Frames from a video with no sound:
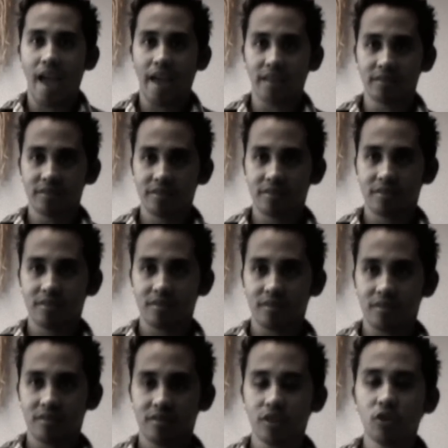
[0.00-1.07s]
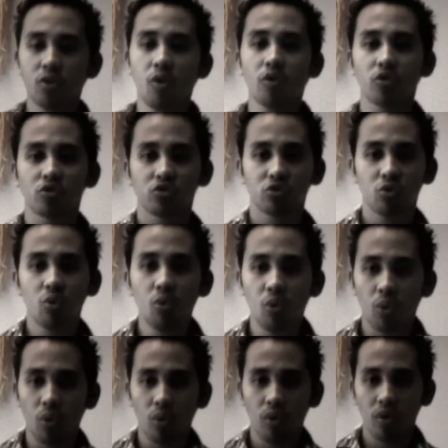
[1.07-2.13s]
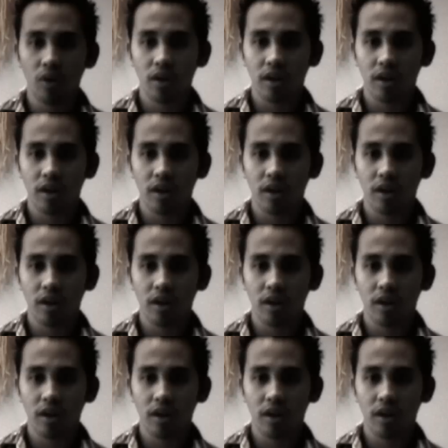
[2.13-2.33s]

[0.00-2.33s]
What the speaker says: and still going to school